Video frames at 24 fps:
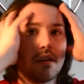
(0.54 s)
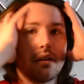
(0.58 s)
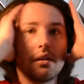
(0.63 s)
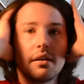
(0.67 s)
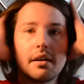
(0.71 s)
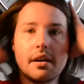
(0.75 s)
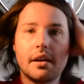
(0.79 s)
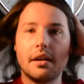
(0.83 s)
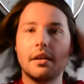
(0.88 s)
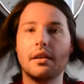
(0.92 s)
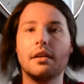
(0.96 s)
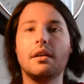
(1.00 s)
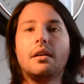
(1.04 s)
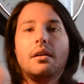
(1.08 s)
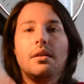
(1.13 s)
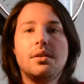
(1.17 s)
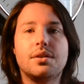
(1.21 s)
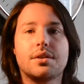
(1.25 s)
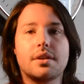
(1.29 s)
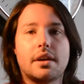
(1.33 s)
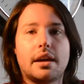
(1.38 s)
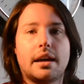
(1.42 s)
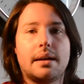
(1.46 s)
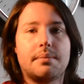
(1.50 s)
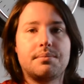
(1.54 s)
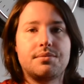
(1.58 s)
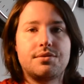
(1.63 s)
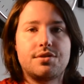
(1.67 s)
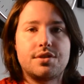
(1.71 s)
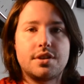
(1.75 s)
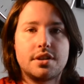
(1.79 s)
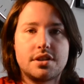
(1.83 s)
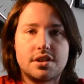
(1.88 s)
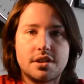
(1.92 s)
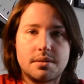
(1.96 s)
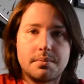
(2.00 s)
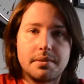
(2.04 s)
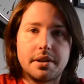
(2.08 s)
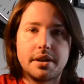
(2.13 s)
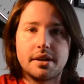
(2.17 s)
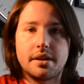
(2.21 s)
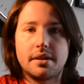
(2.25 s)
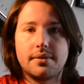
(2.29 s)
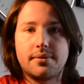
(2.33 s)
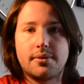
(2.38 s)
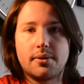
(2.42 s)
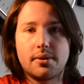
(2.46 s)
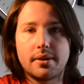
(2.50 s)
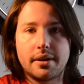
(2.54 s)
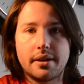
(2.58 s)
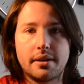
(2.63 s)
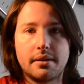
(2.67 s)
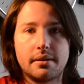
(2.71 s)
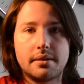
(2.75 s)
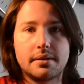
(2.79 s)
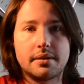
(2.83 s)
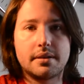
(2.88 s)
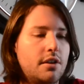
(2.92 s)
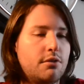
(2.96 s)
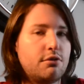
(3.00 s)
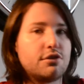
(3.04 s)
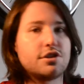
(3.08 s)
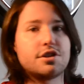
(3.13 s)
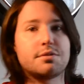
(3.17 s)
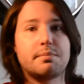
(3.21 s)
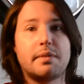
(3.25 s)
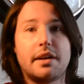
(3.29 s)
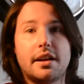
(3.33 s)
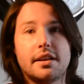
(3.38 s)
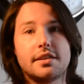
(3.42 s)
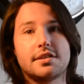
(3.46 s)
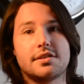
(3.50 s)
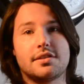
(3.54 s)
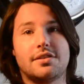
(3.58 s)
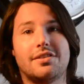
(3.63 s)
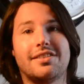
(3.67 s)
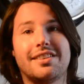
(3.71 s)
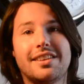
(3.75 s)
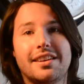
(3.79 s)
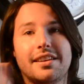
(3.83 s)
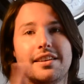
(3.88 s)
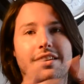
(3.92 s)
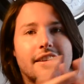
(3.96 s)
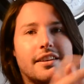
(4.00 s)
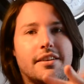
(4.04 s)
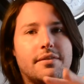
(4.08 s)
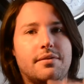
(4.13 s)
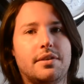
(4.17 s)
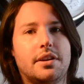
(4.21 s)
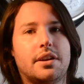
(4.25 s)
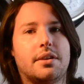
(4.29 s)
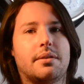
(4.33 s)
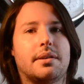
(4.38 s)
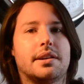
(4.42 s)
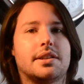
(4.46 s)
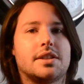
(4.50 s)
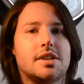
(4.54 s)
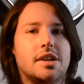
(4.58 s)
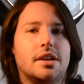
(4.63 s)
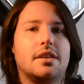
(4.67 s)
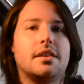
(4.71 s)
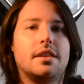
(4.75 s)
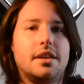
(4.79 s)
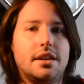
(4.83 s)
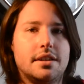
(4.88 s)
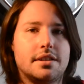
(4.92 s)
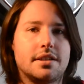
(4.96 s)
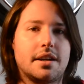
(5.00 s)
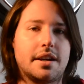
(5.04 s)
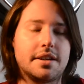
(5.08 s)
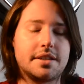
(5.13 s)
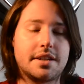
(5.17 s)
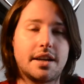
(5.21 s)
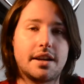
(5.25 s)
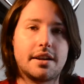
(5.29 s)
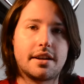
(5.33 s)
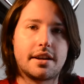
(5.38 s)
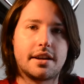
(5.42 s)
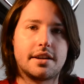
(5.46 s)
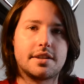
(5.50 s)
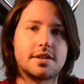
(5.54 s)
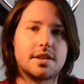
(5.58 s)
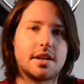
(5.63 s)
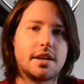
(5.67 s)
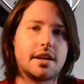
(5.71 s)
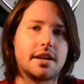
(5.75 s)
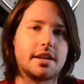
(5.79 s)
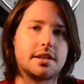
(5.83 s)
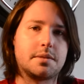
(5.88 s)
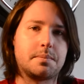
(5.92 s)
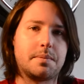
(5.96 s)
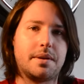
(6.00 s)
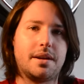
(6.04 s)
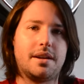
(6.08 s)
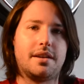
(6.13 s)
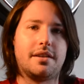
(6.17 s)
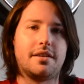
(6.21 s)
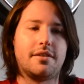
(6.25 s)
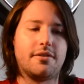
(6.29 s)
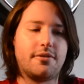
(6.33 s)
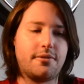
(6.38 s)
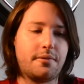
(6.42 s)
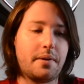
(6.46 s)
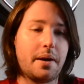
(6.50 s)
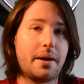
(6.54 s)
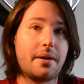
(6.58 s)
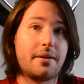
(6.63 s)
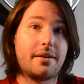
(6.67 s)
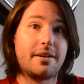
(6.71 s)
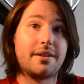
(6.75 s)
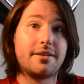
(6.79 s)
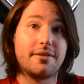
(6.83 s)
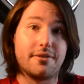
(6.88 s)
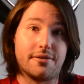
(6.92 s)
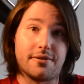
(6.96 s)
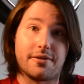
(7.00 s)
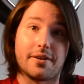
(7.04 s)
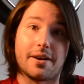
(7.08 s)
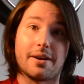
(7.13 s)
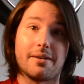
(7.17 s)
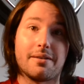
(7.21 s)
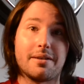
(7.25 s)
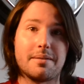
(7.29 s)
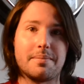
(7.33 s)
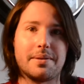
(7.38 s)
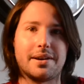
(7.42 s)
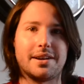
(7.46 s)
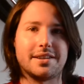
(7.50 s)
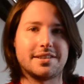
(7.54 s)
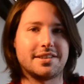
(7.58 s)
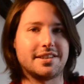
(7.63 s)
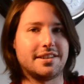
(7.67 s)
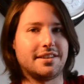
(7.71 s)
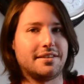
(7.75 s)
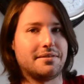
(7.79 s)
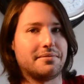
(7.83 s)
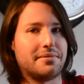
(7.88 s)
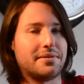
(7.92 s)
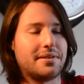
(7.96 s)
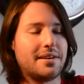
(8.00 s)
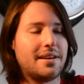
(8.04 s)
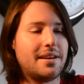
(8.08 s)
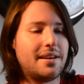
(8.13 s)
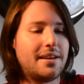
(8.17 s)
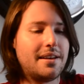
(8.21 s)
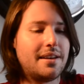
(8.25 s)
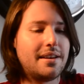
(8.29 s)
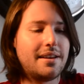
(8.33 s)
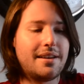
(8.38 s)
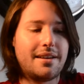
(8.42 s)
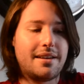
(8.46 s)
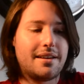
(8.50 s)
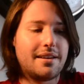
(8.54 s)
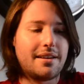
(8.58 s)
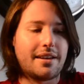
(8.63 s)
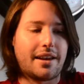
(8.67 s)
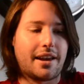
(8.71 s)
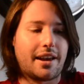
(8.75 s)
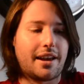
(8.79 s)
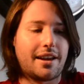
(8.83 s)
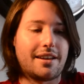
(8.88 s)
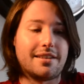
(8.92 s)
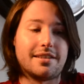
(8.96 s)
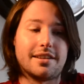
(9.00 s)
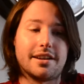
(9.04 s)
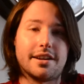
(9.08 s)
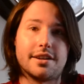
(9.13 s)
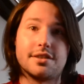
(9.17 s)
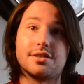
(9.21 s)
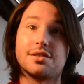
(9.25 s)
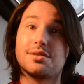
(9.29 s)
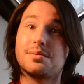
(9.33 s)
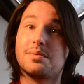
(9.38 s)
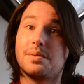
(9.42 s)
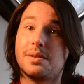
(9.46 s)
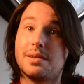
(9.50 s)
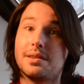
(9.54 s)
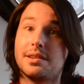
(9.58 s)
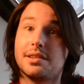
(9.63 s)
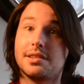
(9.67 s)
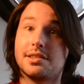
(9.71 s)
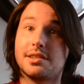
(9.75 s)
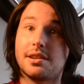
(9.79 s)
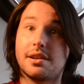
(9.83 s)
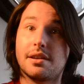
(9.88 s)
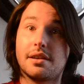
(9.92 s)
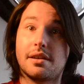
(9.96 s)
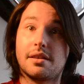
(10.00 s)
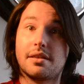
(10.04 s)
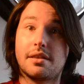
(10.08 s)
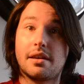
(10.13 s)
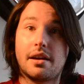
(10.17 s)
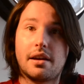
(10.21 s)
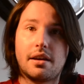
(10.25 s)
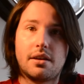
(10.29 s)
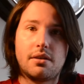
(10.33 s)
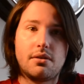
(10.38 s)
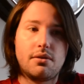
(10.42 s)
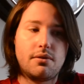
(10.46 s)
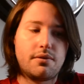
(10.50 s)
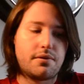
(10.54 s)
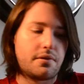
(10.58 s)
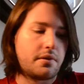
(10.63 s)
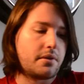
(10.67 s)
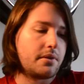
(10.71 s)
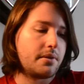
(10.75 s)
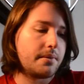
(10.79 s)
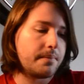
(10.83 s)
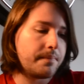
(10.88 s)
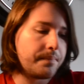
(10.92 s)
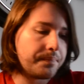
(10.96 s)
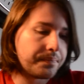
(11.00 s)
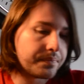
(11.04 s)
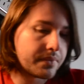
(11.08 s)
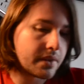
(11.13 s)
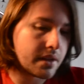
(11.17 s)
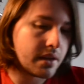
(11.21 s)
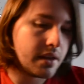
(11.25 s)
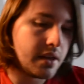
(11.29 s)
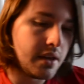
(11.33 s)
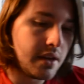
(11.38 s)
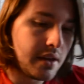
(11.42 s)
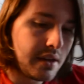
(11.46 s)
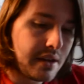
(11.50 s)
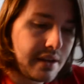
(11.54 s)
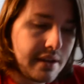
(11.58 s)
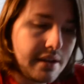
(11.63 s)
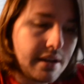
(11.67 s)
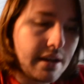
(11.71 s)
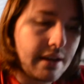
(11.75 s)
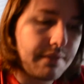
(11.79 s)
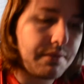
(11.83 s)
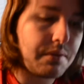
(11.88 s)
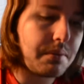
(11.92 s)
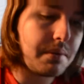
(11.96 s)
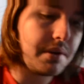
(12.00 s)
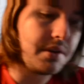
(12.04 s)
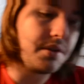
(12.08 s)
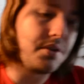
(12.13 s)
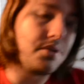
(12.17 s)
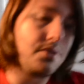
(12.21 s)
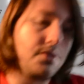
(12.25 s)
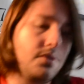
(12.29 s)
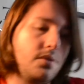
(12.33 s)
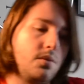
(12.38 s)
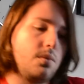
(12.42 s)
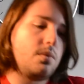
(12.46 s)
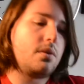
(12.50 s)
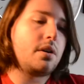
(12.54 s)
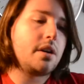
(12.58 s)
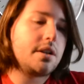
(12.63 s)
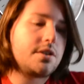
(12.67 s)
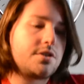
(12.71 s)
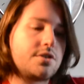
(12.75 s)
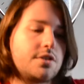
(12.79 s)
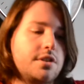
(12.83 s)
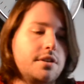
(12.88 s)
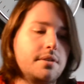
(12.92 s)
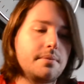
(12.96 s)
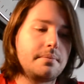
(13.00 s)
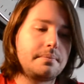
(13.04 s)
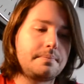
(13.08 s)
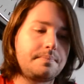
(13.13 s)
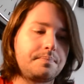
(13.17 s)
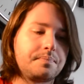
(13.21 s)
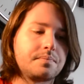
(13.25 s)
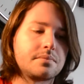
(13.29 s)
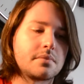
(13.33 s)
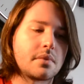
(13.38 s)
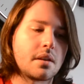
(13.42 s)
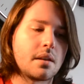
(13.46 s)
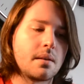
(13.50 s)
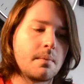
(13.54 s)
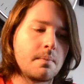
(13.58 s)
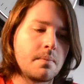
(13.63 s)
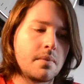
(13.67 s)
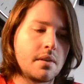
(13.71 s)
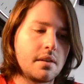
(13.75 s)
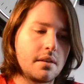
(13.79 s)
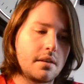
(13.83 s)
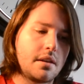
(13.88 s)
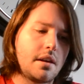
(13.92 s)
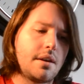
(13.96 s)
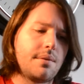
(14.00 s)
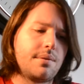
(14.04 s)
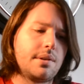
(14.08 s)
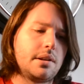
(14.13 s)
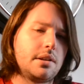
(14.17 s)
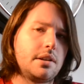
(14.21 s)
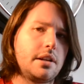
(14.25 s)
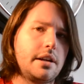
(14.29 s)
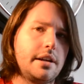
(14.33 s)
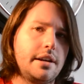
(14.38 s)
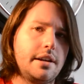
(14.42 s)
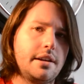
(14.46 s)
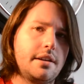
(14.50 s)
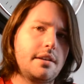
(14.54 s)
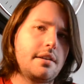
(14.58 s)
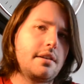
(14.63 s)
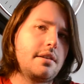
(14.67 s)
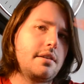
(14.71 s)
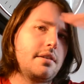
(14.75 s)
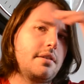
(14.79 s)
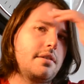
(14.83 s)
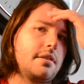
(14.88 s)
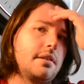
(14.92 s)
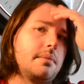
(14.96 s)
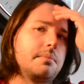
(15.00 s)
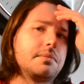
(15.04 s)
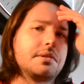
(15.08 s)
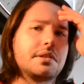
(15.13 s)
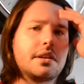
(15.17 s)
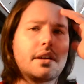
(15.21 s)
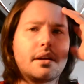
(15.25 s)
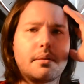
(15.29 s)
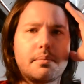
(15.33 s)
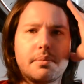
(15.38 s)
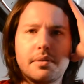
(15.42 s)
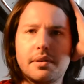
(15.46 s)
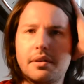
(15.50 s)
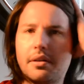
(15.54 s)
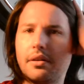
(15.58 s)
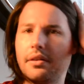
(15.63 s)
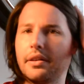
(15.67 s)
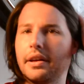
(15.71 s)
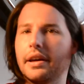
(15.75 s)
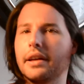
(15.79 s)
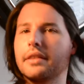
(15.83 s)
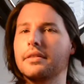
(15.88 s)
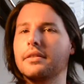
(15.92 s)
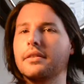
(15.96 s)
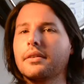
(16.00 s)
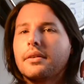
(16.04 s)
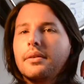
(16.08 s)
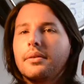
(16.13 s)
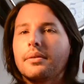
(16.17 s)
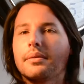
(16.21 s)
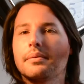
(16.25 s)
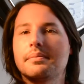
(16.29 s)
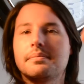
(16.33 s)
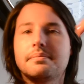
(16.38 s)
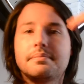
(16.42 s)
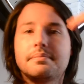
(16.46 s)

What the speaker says: Hey y'all, Captain JJB84 here. Response to the video essay, the Titanic essay, has been very, very positive. And I just wanted to say thank you for everyone who watched it, gave it a like, thumbs up, and all that, though.